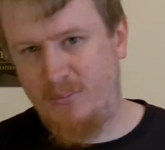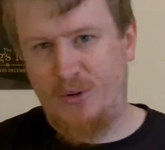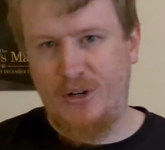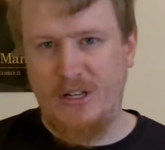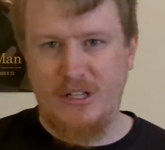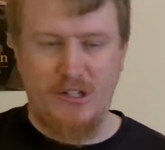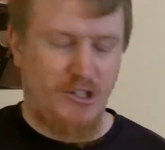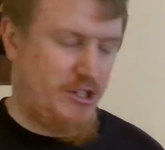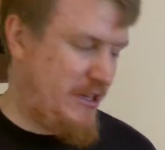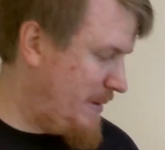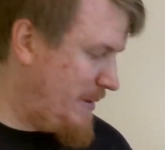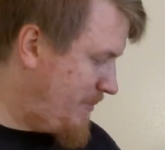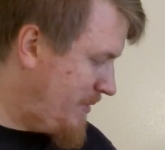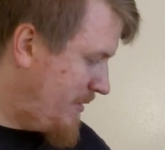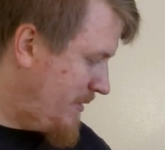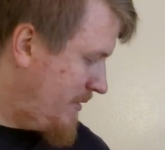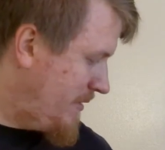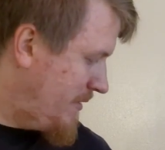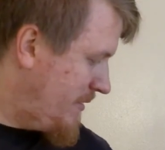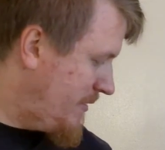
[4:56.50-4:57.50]
pretty cheap.
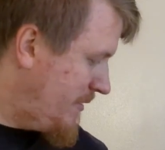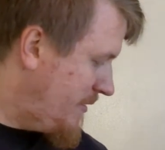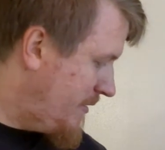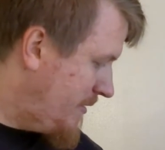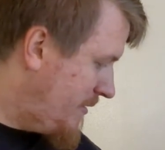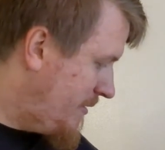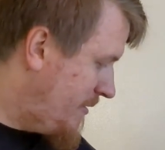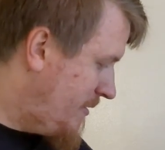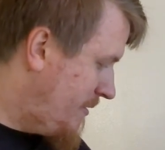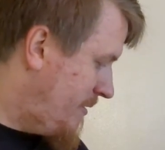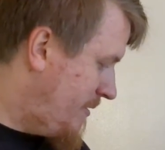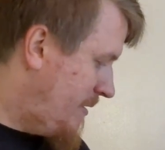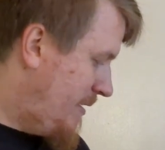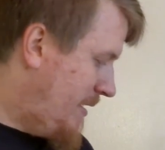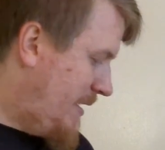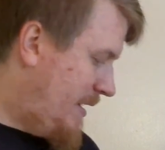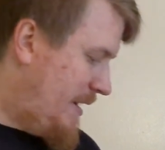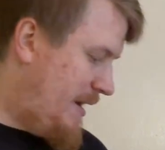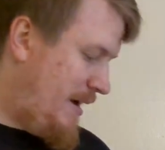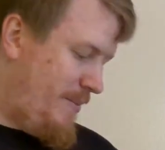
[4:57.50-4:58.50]

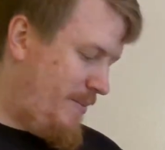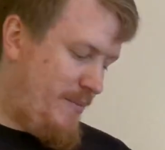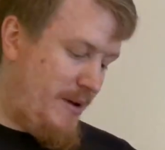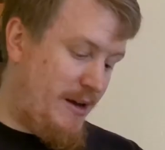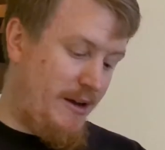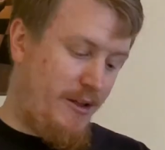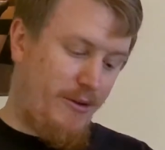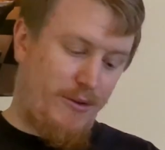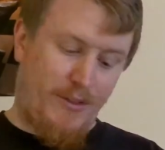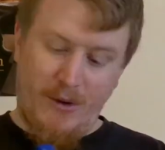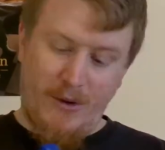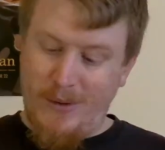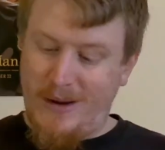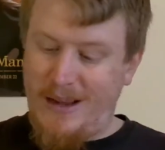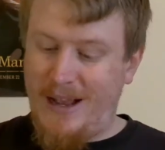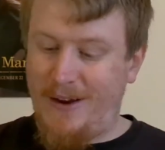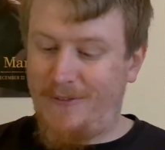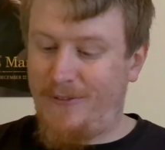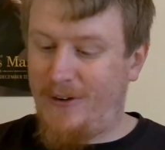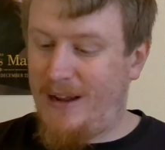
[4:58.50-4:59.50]
Another thing we're
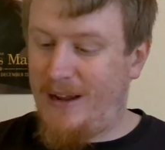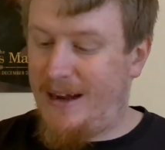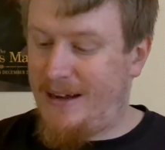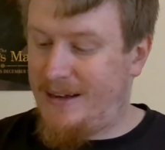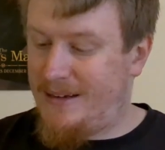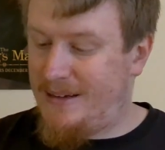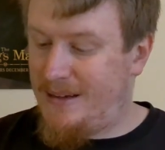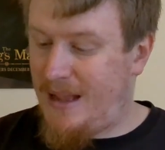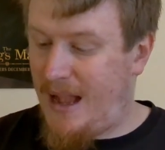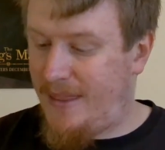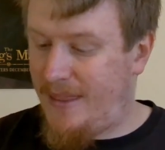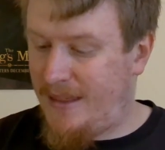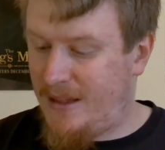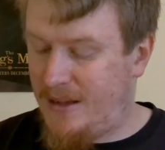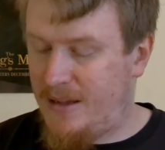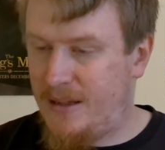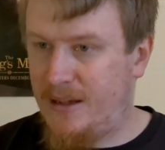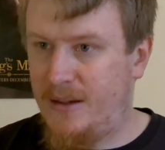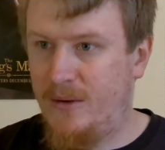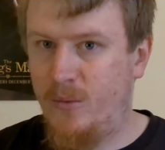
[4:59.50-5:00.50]
covering on, I
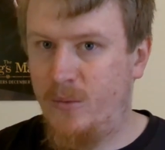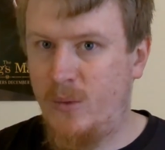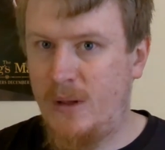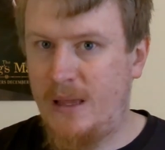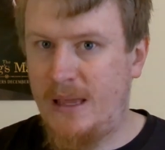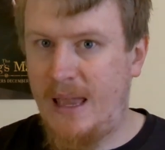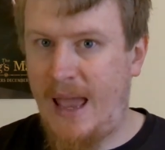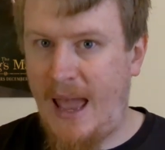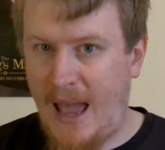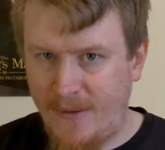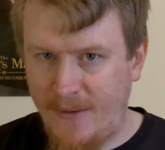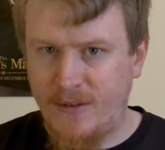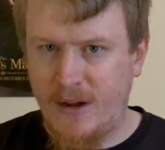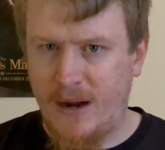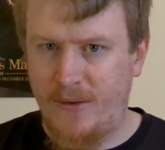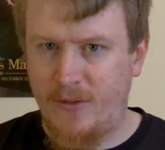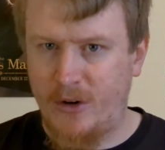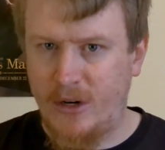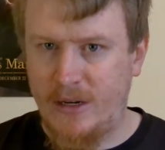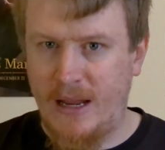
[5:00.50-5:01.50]
think we have
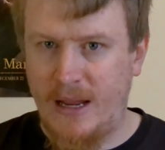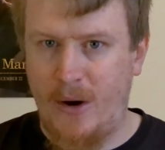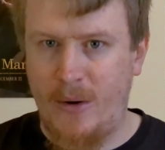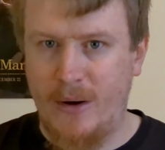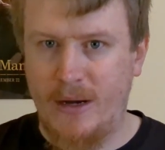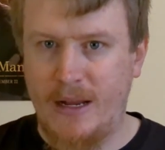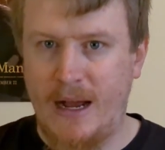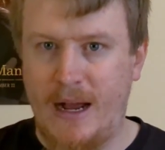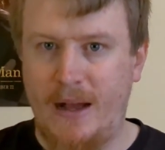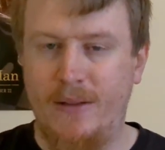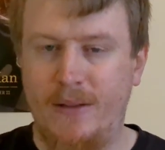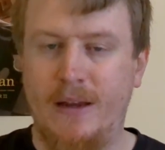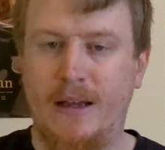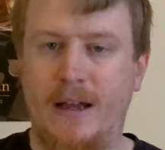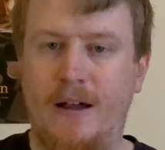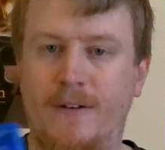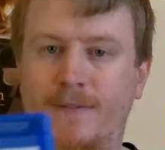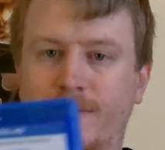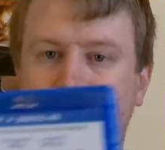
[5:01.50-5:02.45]
covered it now on Kyle and Nick on